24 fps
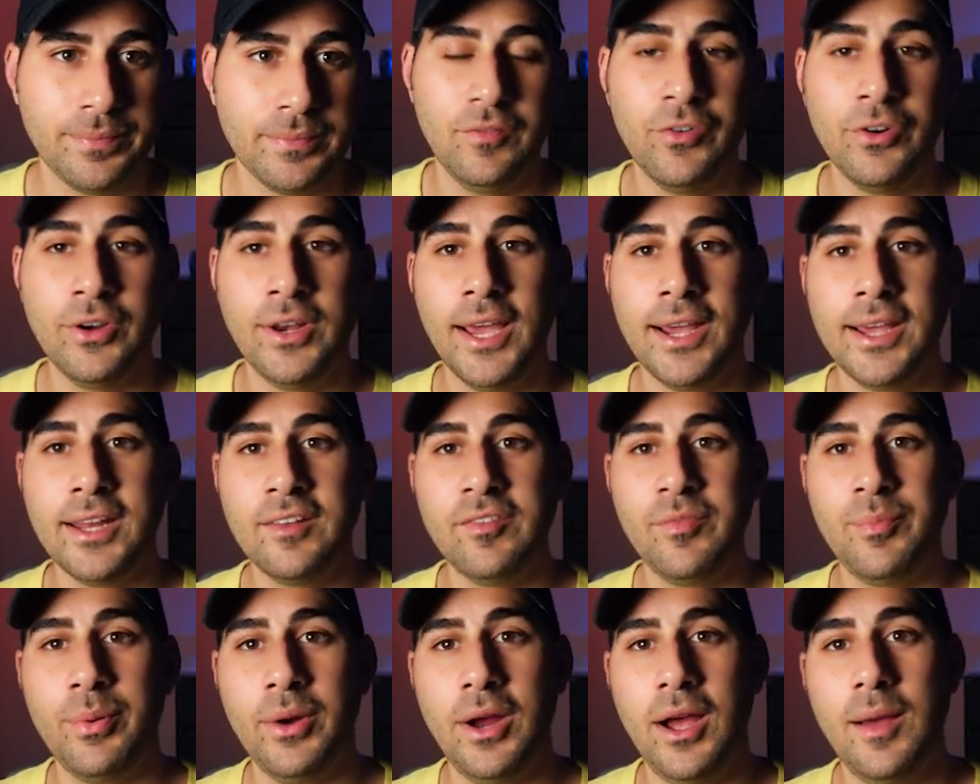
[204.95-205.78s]
For
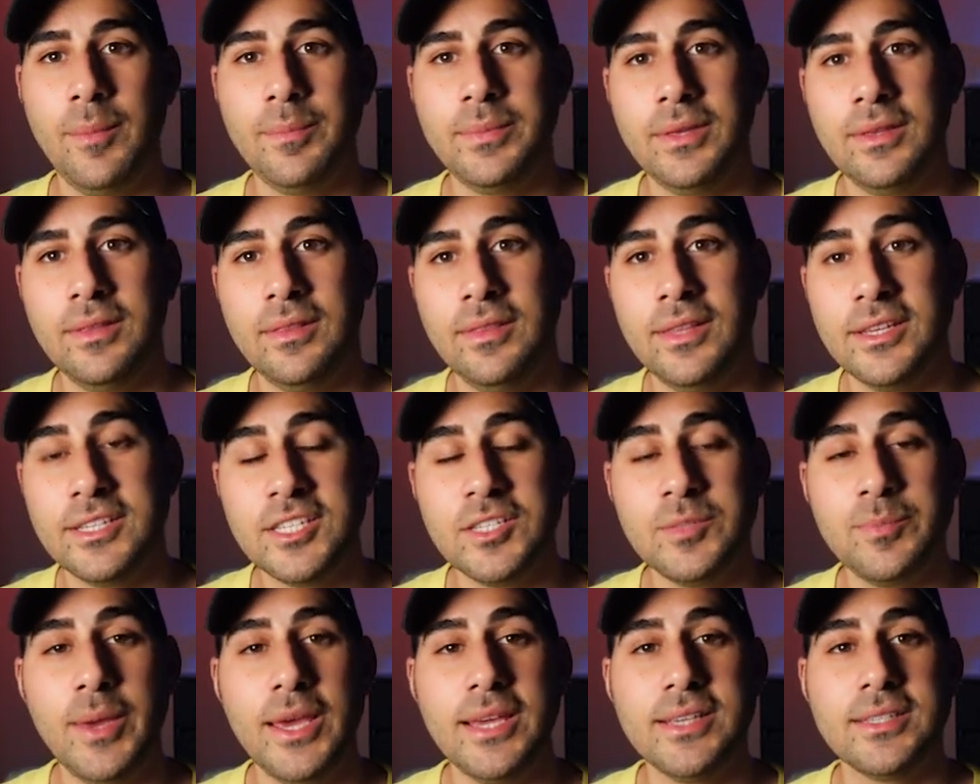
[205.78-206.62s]
negative prompt, this
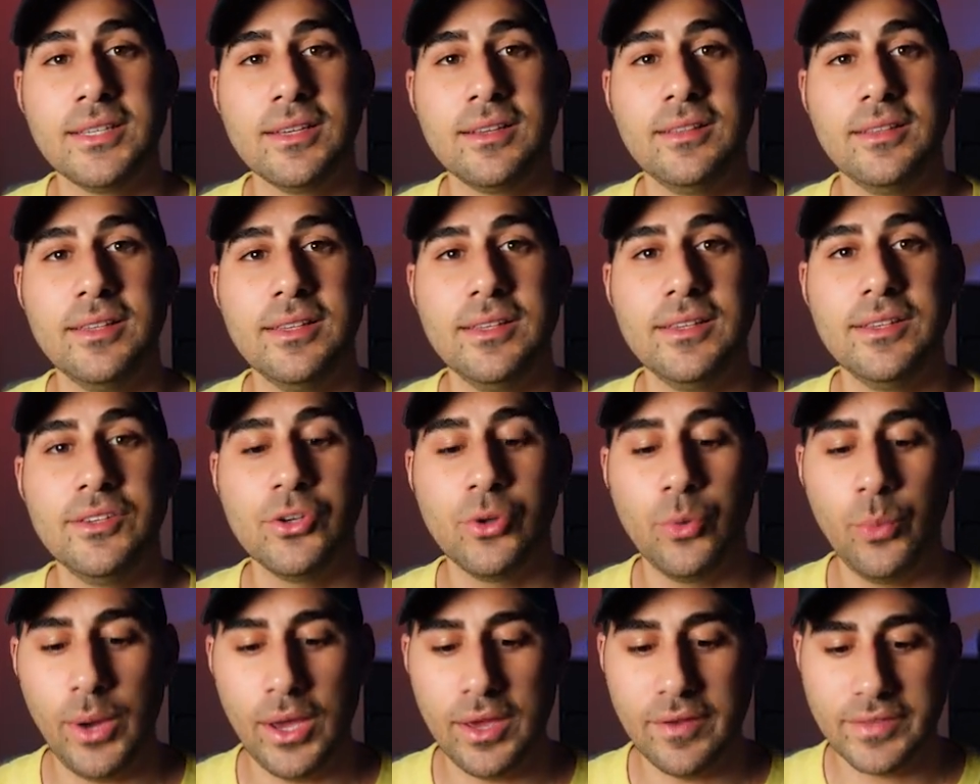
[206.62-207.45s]
is basically
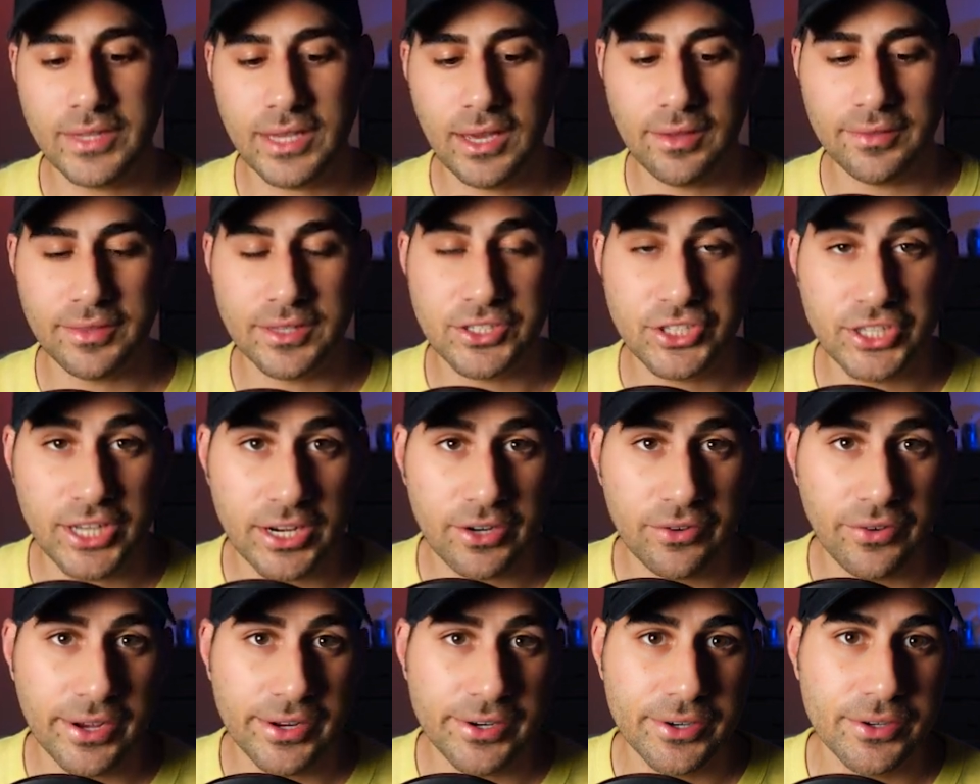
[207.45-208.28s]
your way of telling the
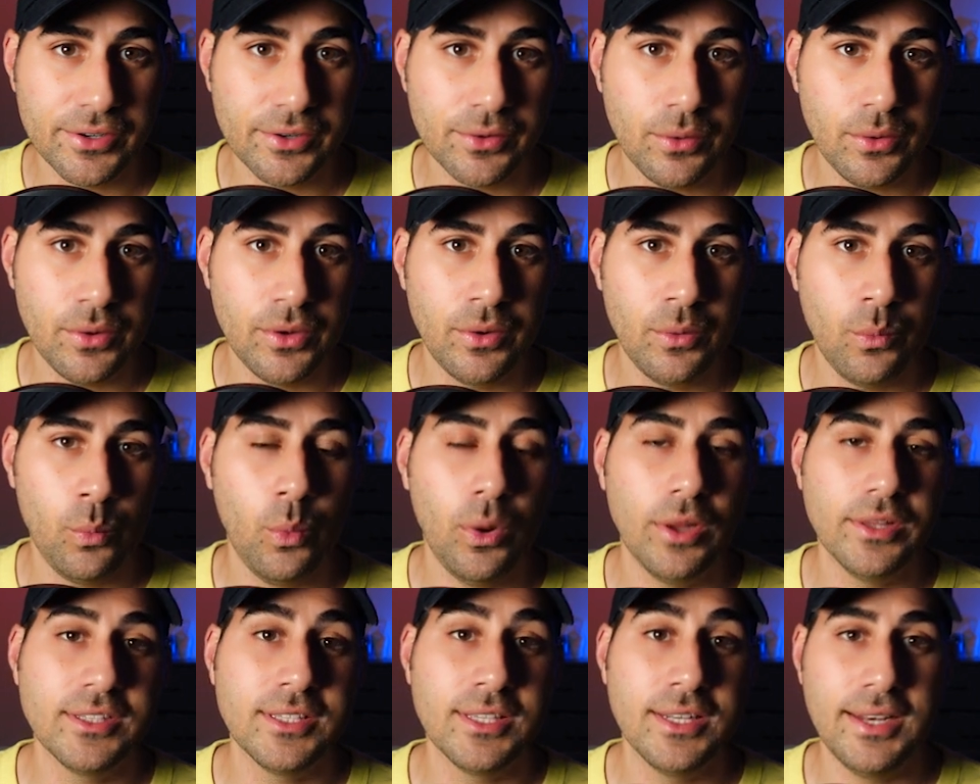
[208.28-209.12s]
generator
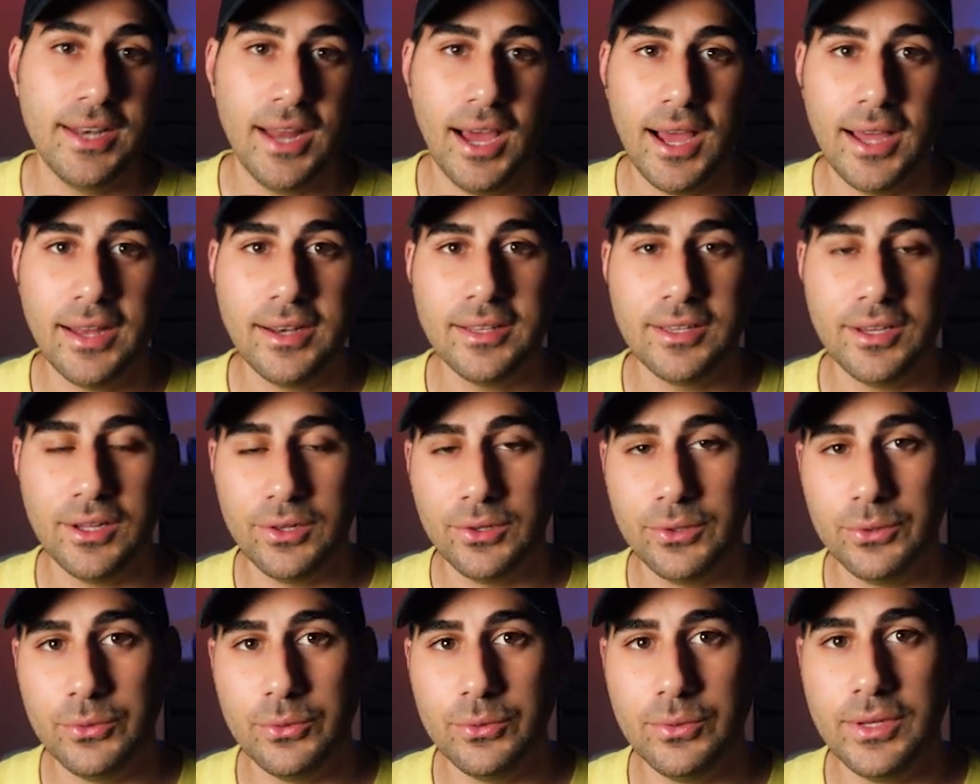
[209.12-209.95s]
what to not
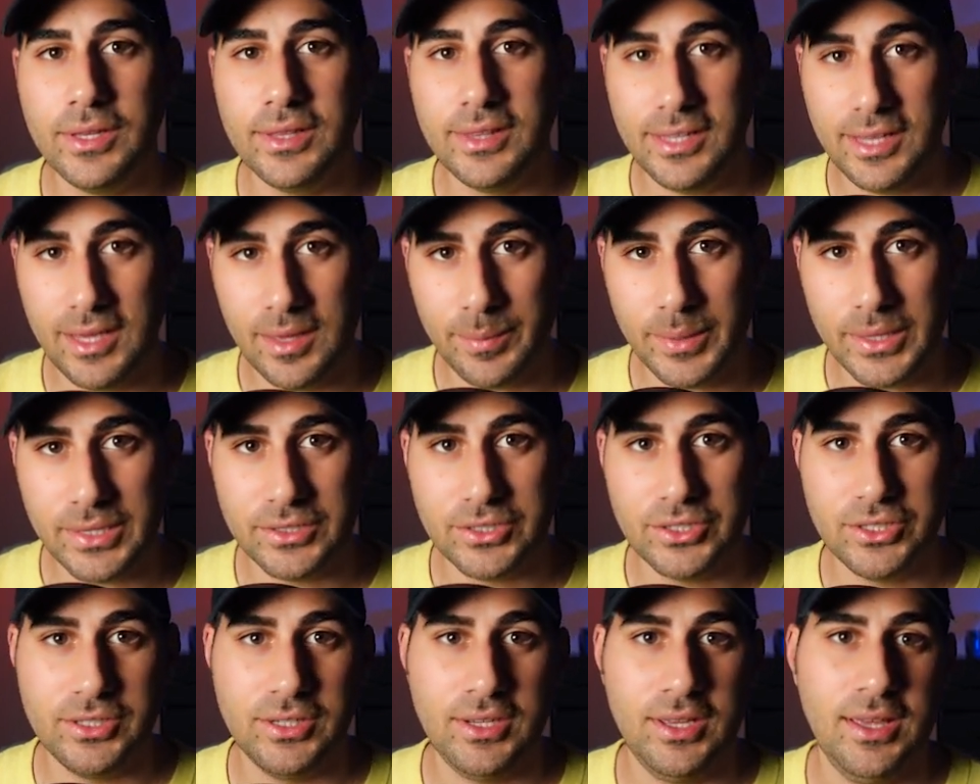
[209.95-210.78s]
include in the
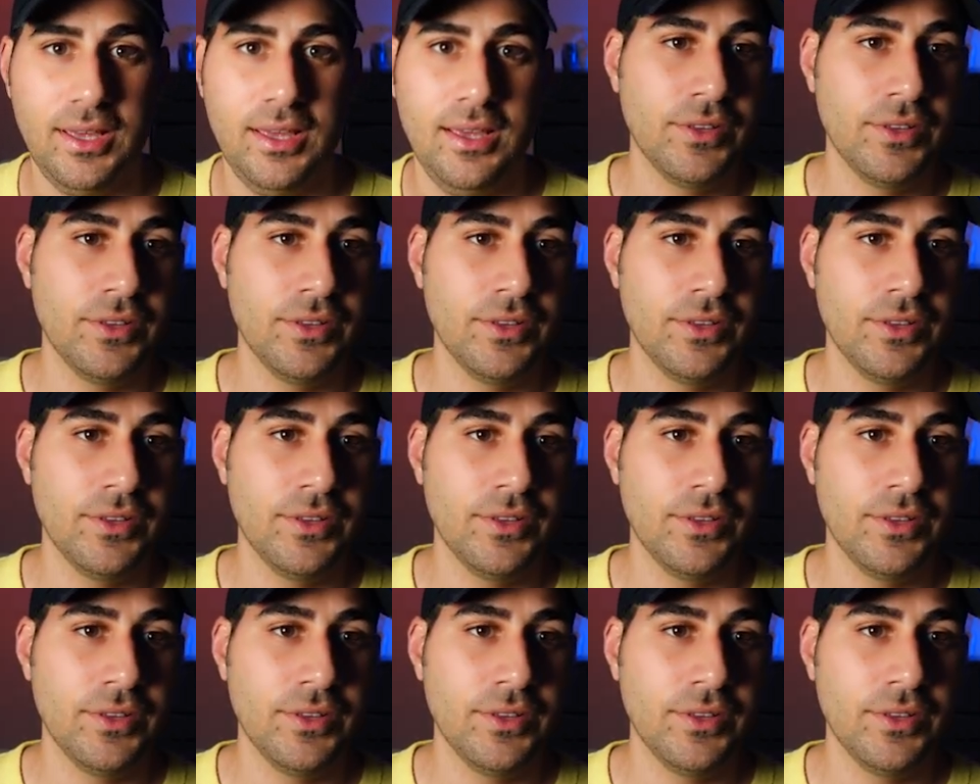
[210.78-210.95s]
image.